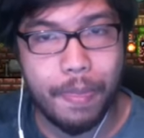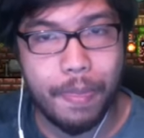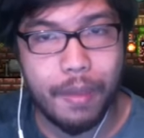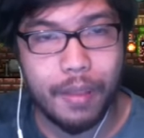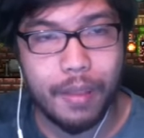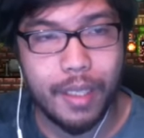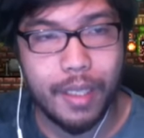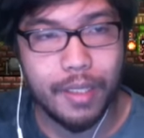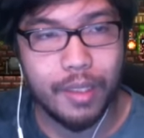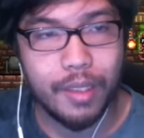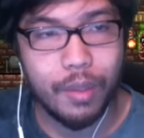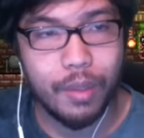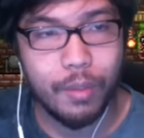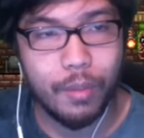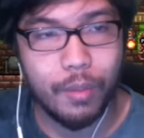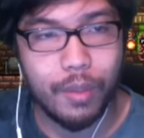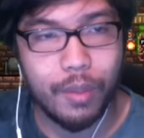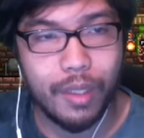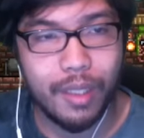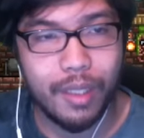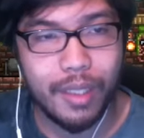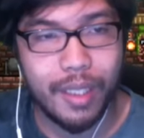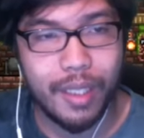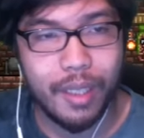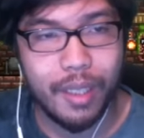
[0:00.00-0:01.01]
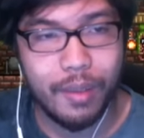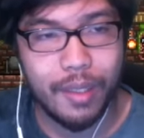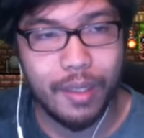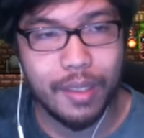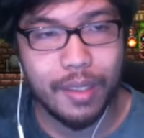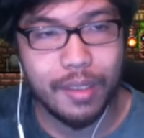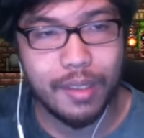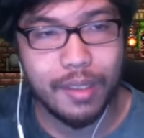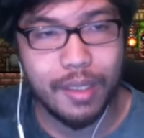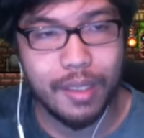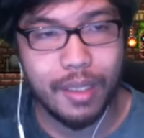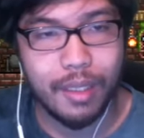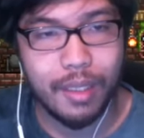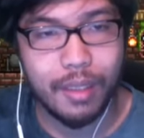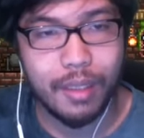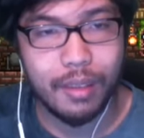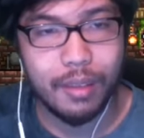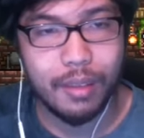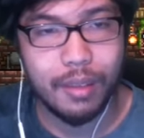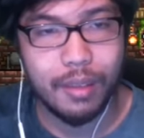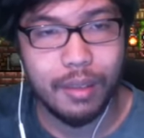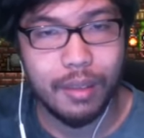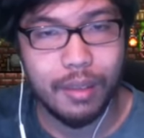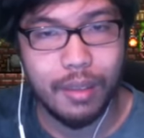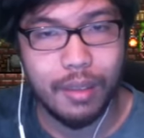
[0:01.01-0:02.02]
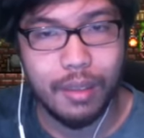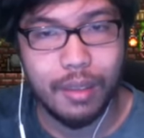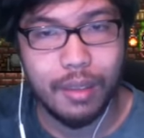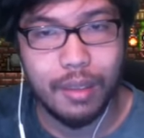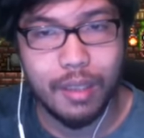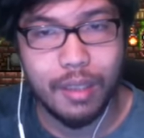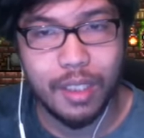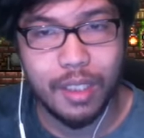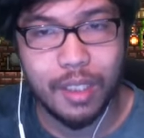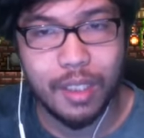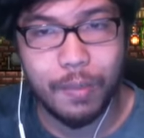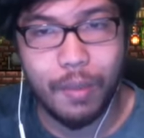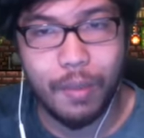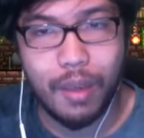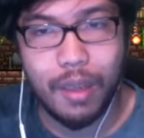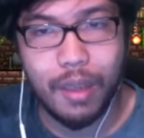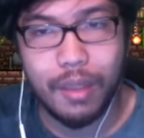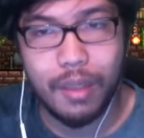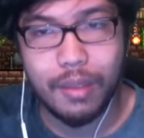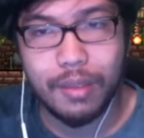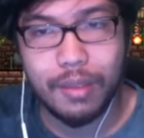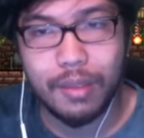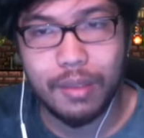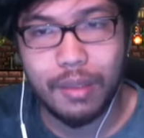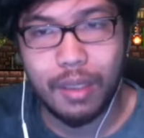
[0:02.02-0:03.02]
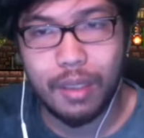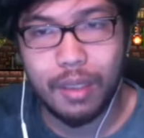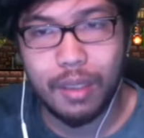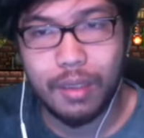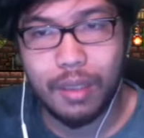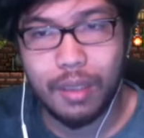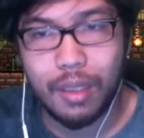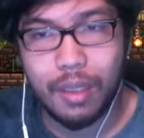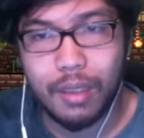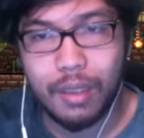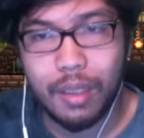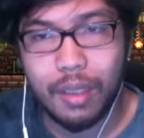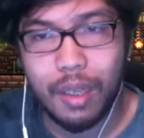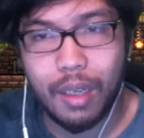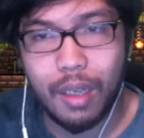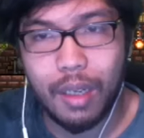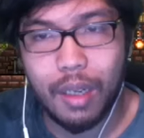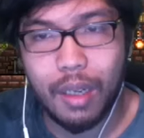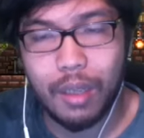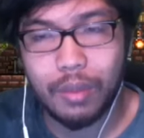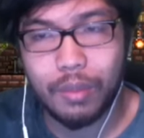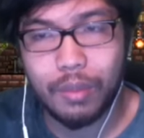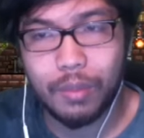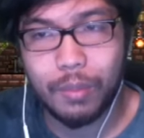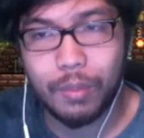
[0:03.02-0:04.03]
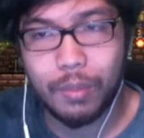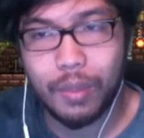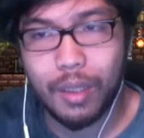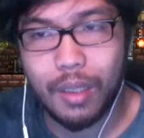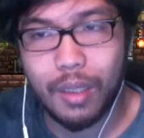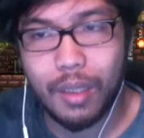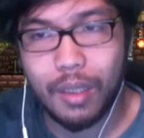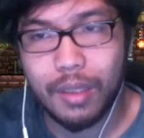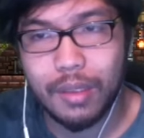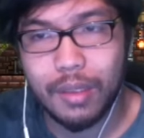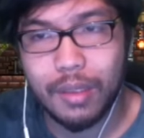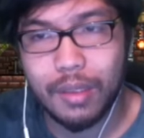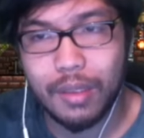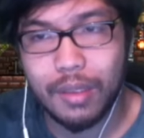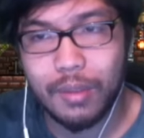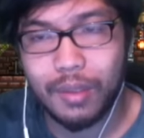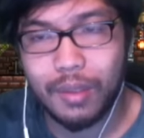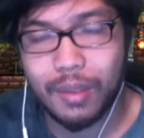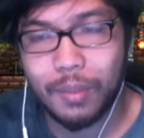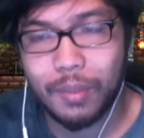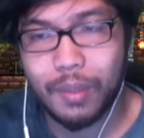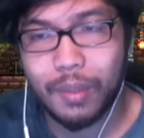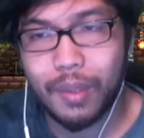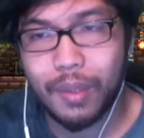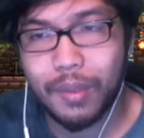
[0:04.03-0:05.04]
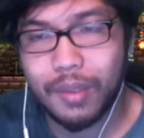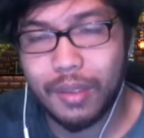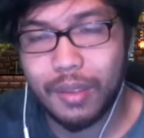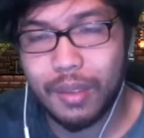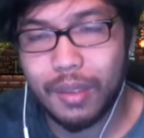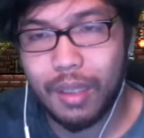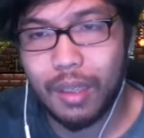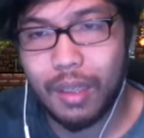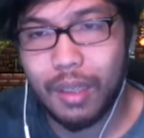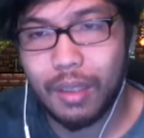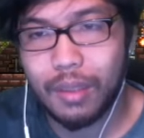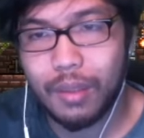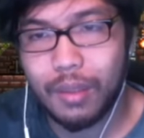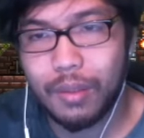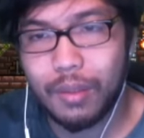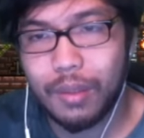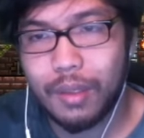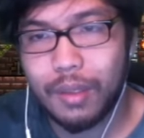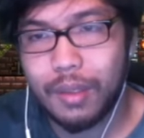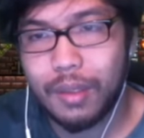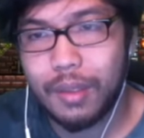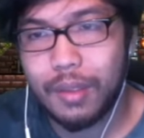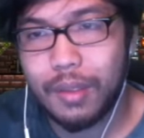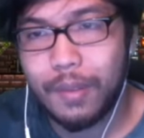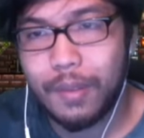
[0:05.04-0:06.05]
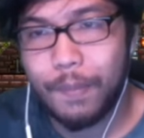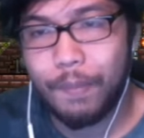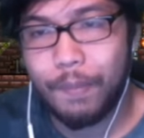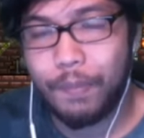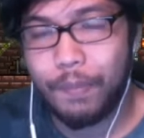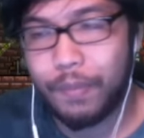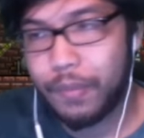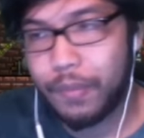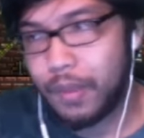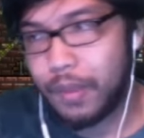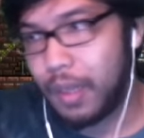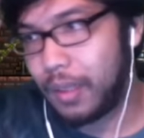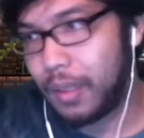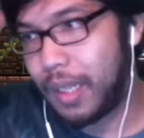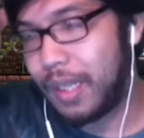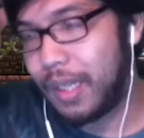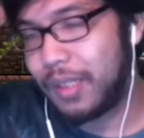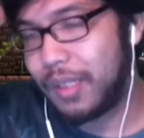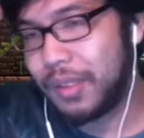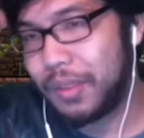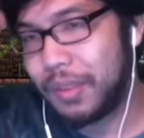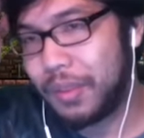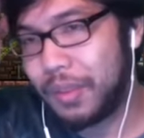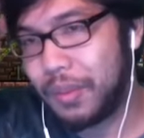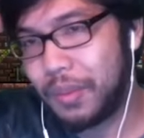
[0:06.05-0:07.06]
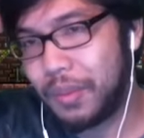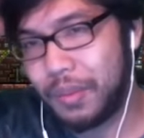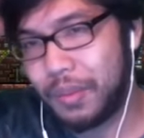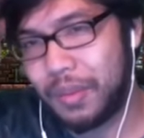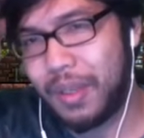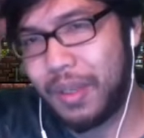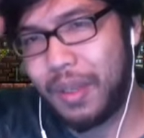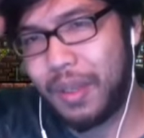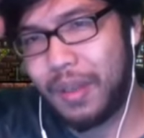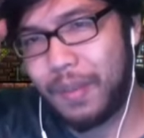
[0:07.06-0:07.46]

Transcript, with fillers: Okay, so we're gonna kill this thing. Spawns on non-hollowed blocks while the player's in the hollowed. Okay, so